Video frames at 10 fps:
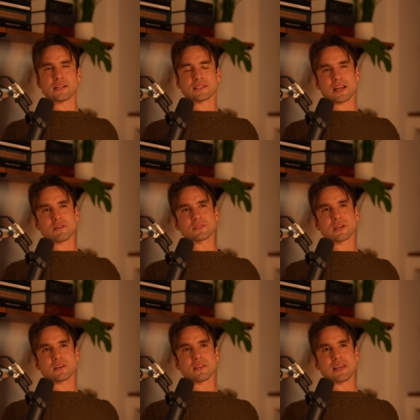sounds
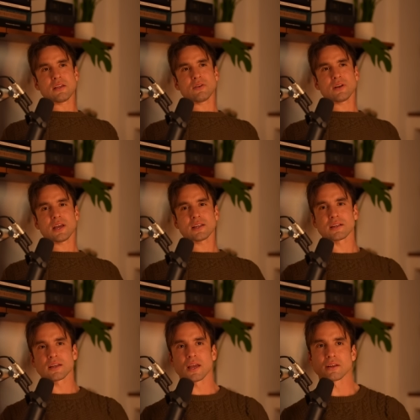like the internet
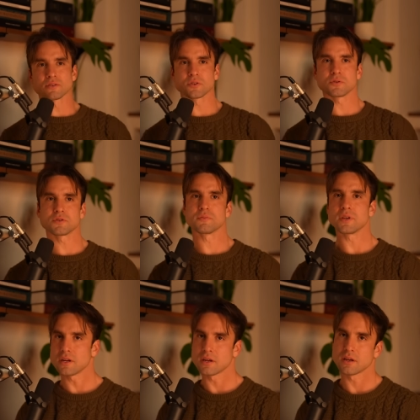and social
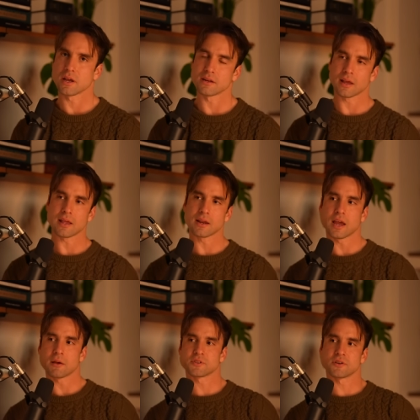media and dating
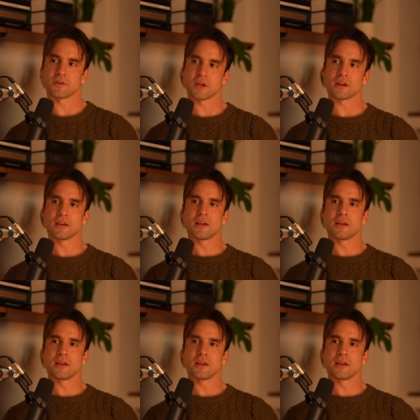apps and all that